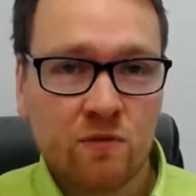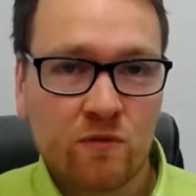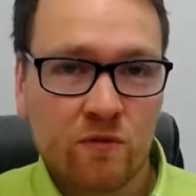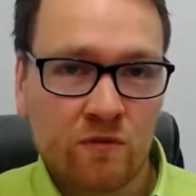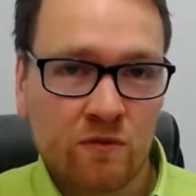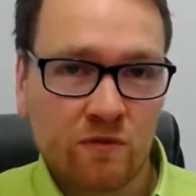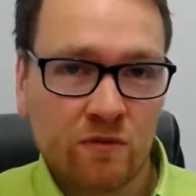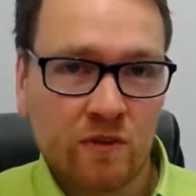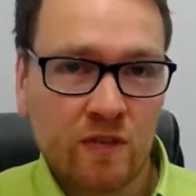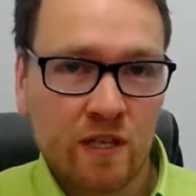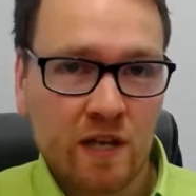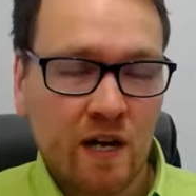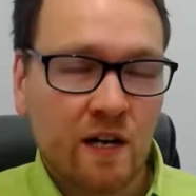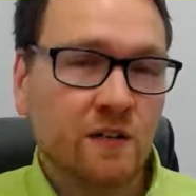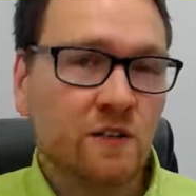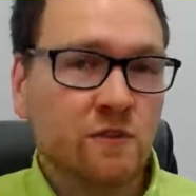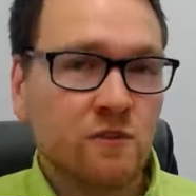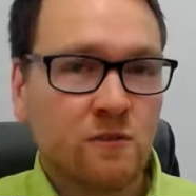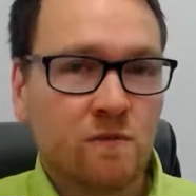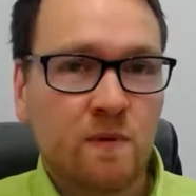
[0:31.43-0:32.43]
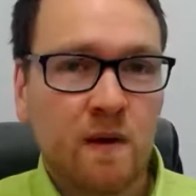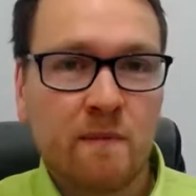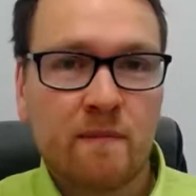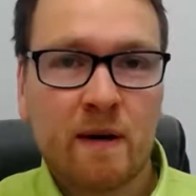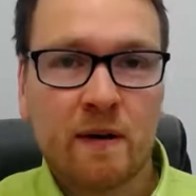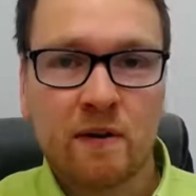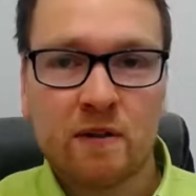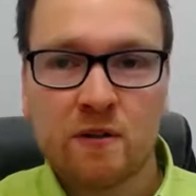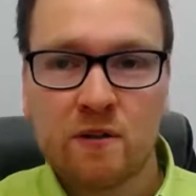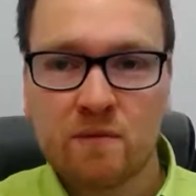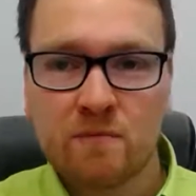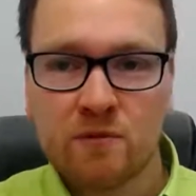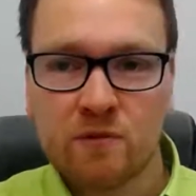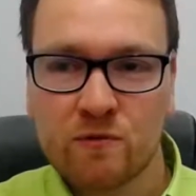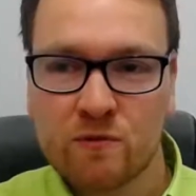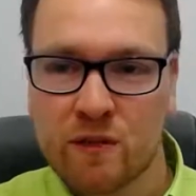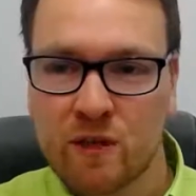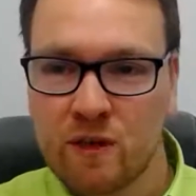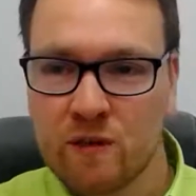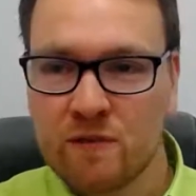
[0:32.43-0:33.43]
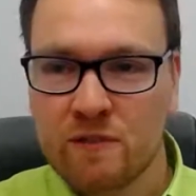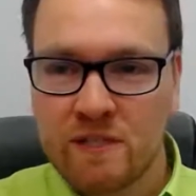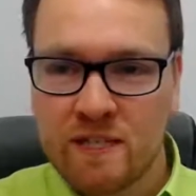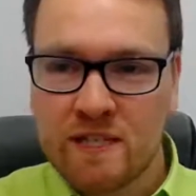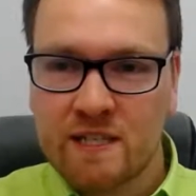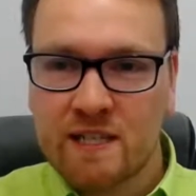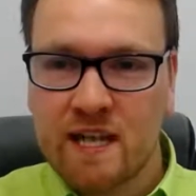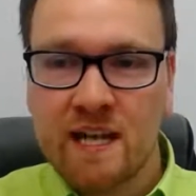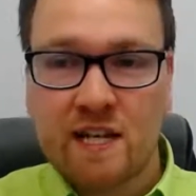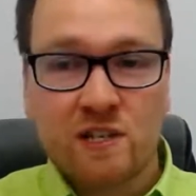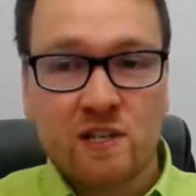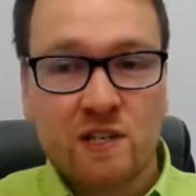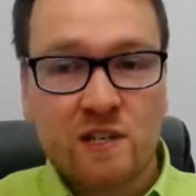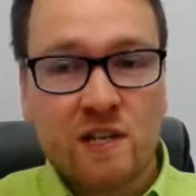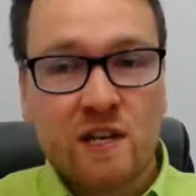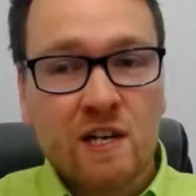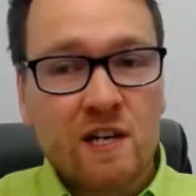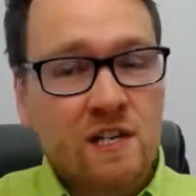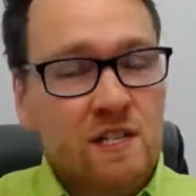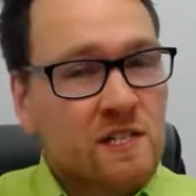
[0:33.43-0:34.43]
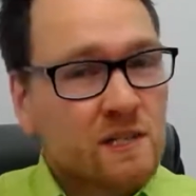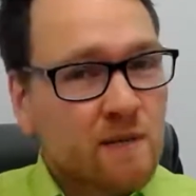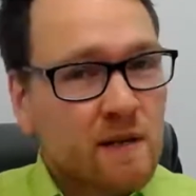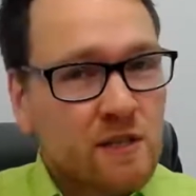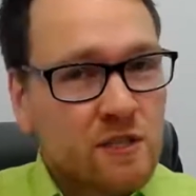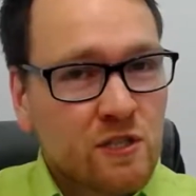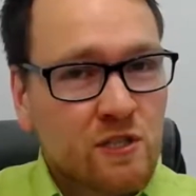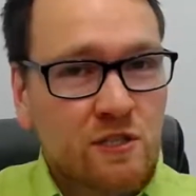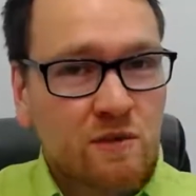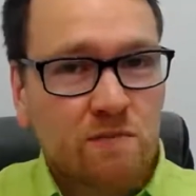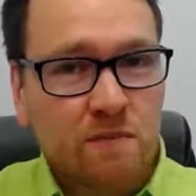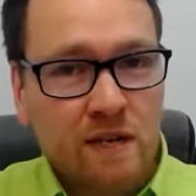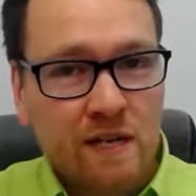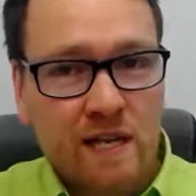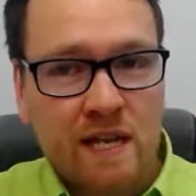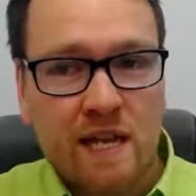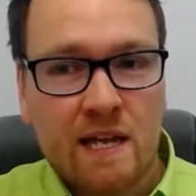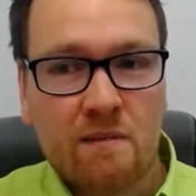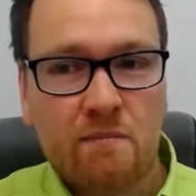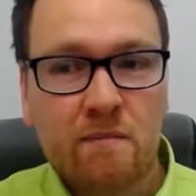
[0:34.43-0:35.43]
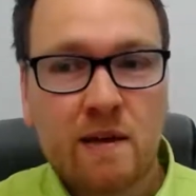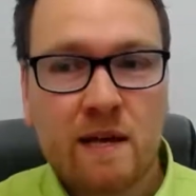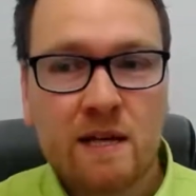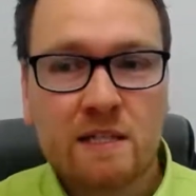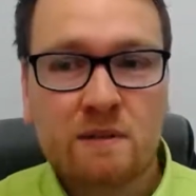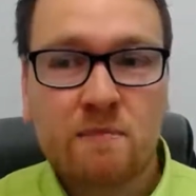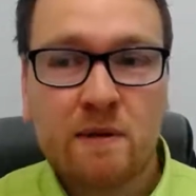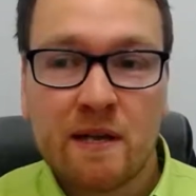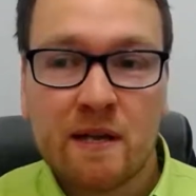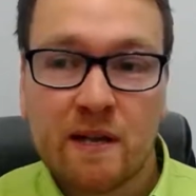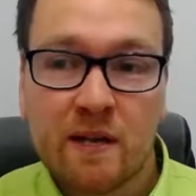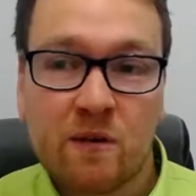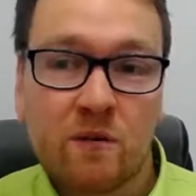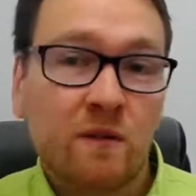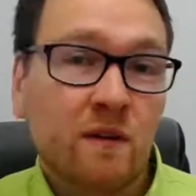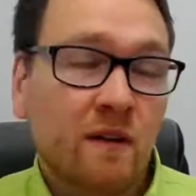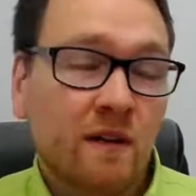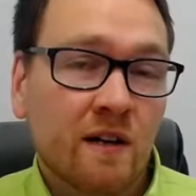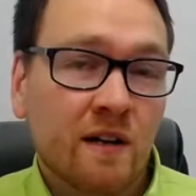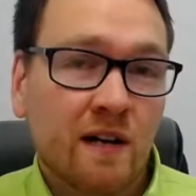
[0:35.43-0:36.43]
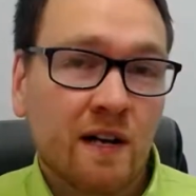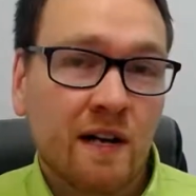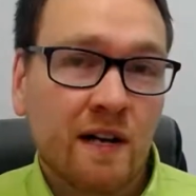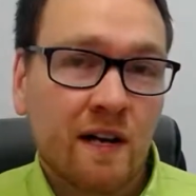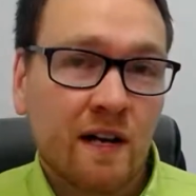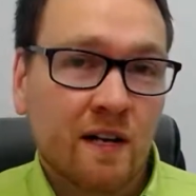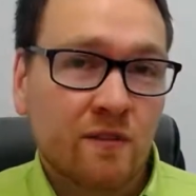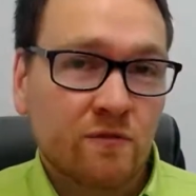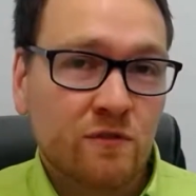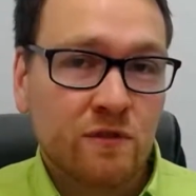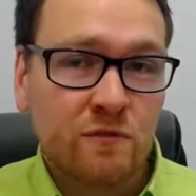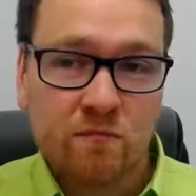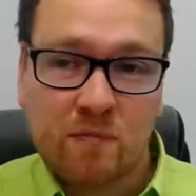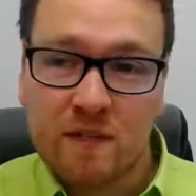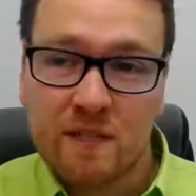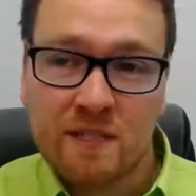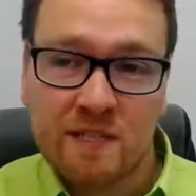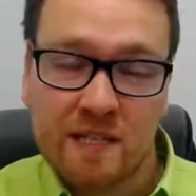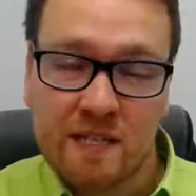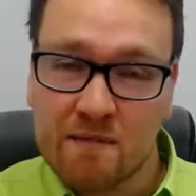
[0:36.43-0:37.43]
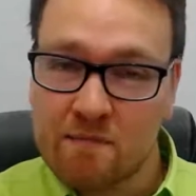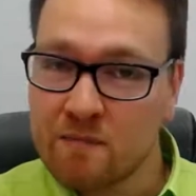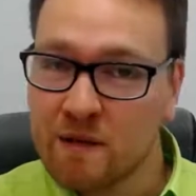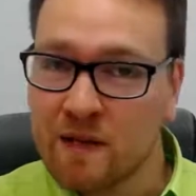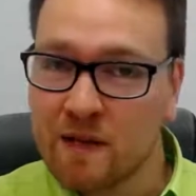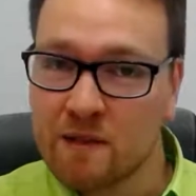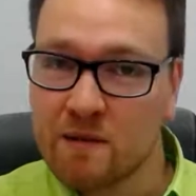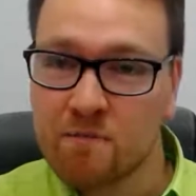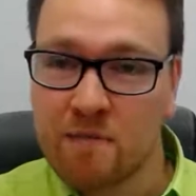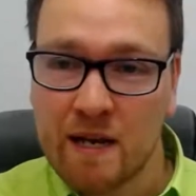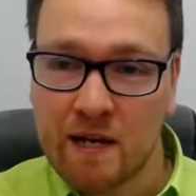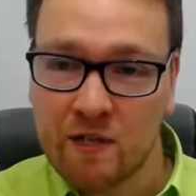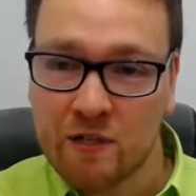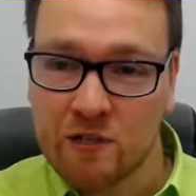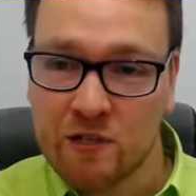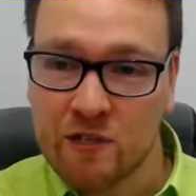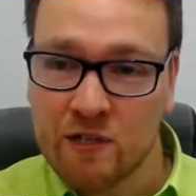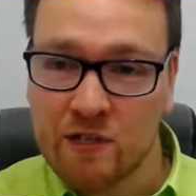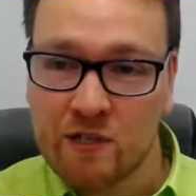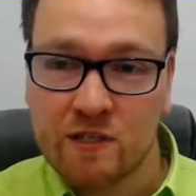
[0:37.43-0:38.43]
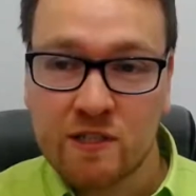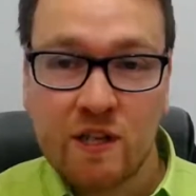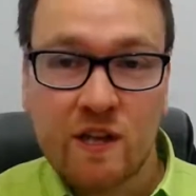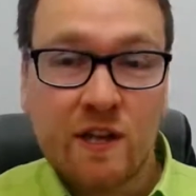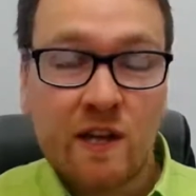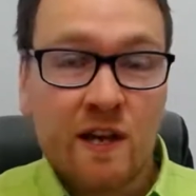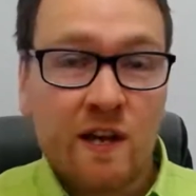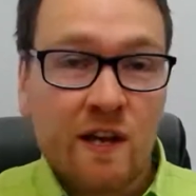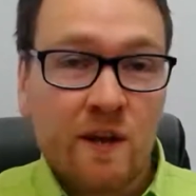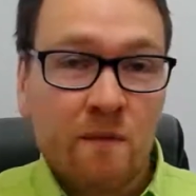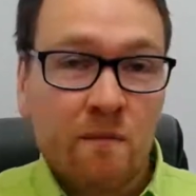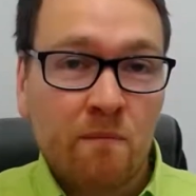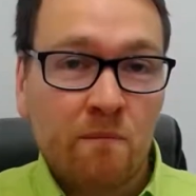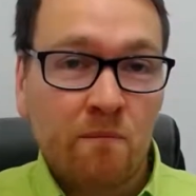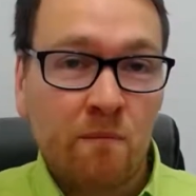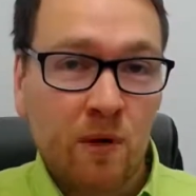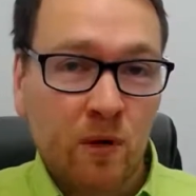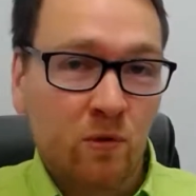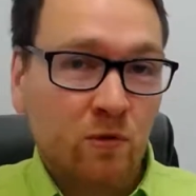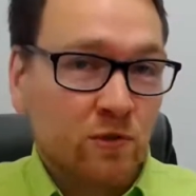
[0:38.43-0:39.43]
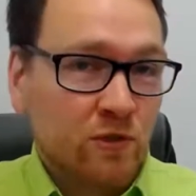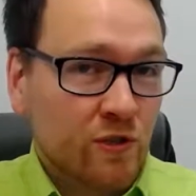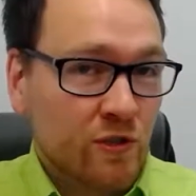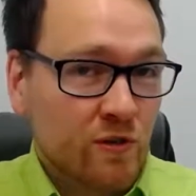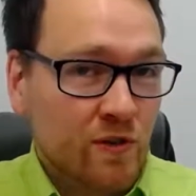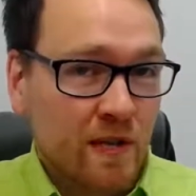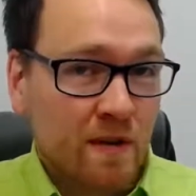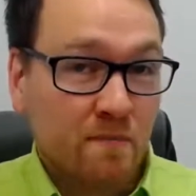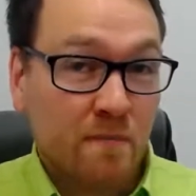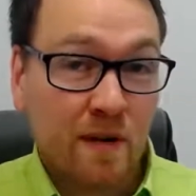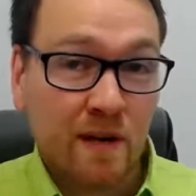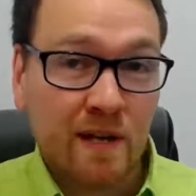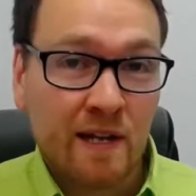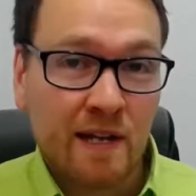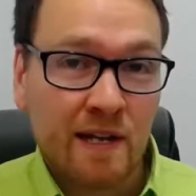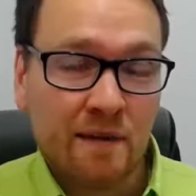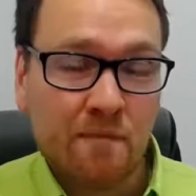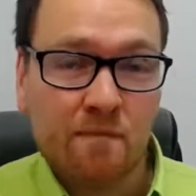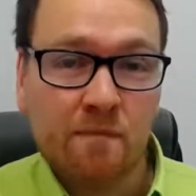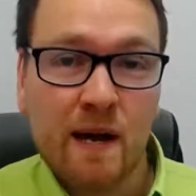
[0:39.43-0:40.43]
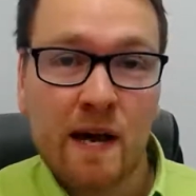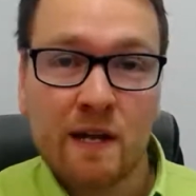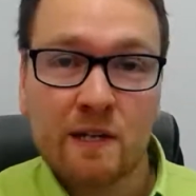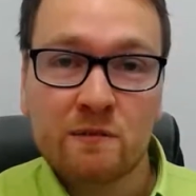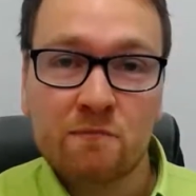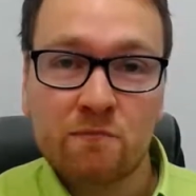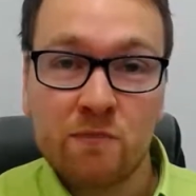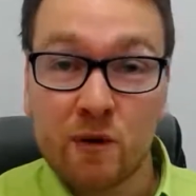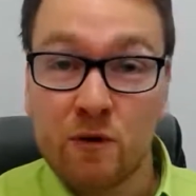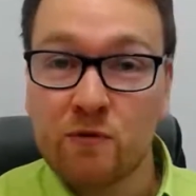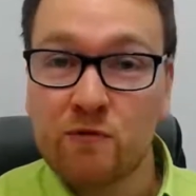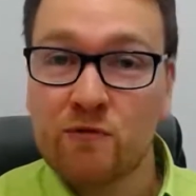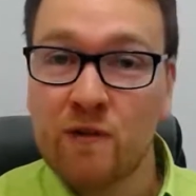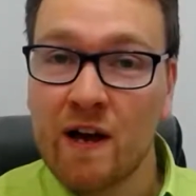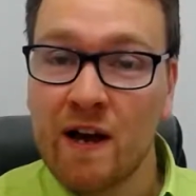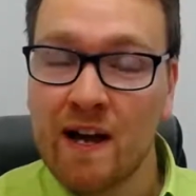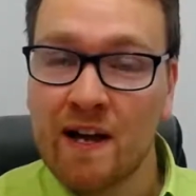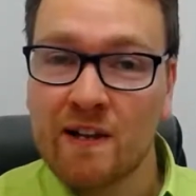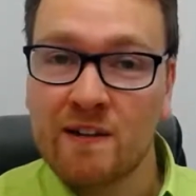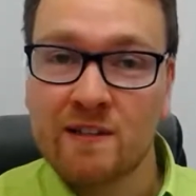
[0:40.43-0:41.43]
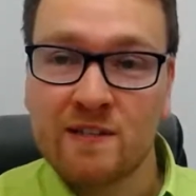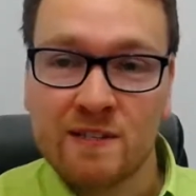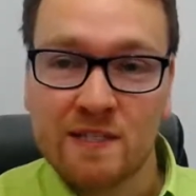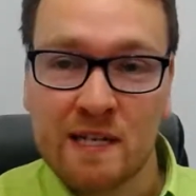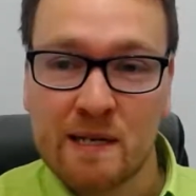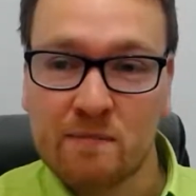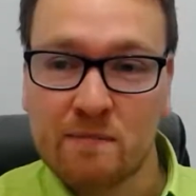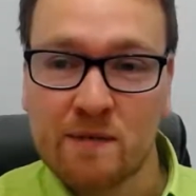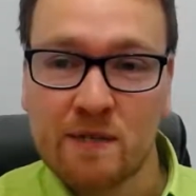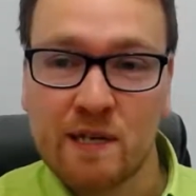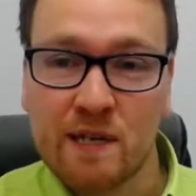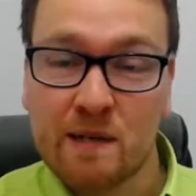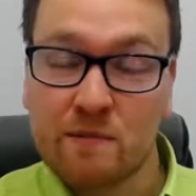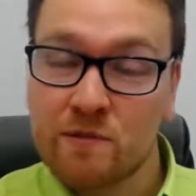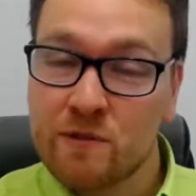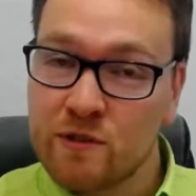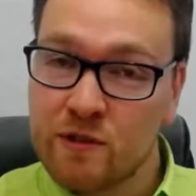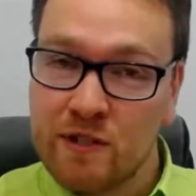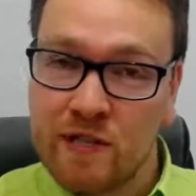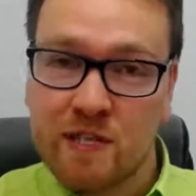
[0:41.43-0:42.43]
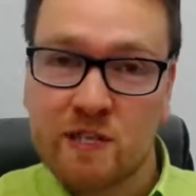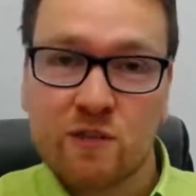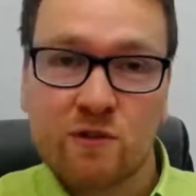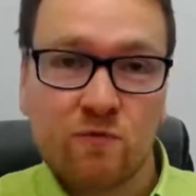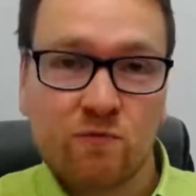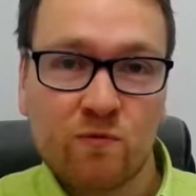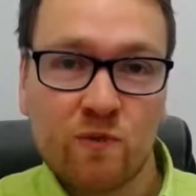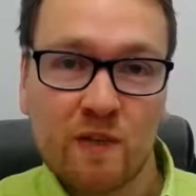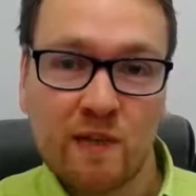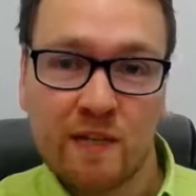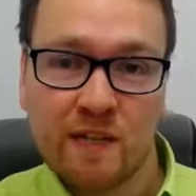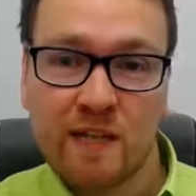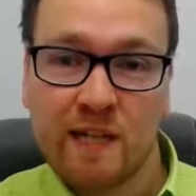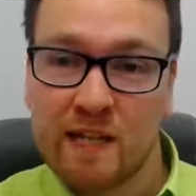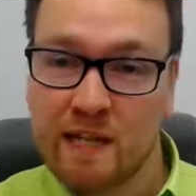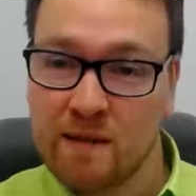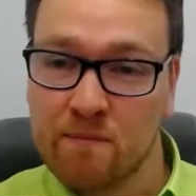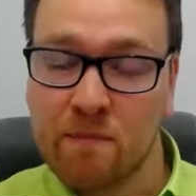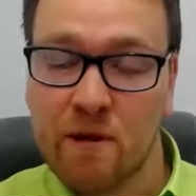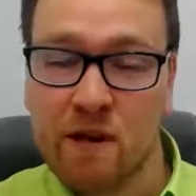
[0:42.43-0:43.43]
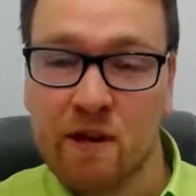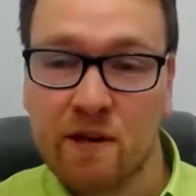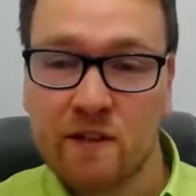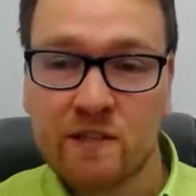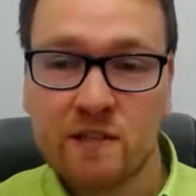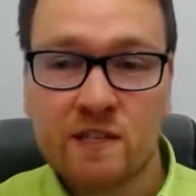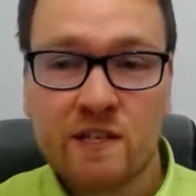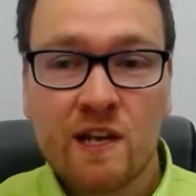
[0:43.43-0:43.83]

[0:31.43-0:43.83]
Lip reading: the unusual part about nominal codes is actually some items might impact P&L and others might impact the balance sheet, but also they might impact both at the same time. So that's the really key part.